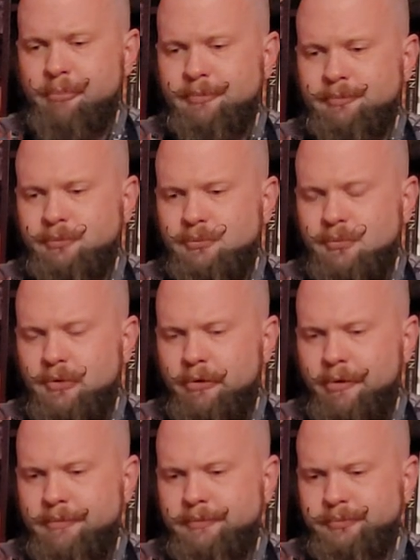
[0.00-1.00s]

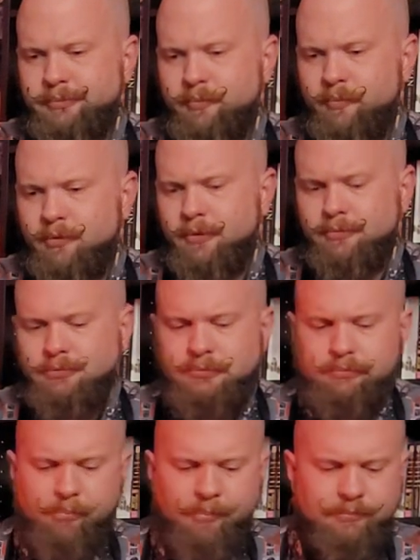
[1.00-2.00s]

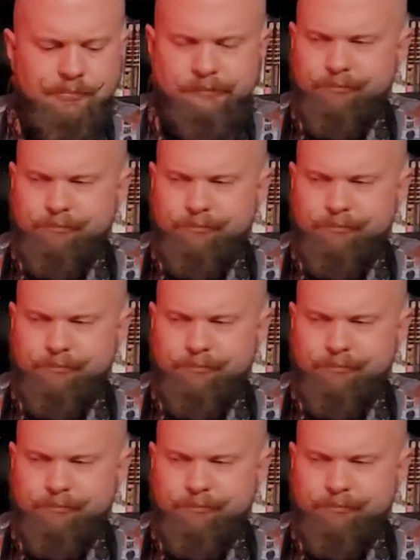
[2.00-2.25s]
[no speech]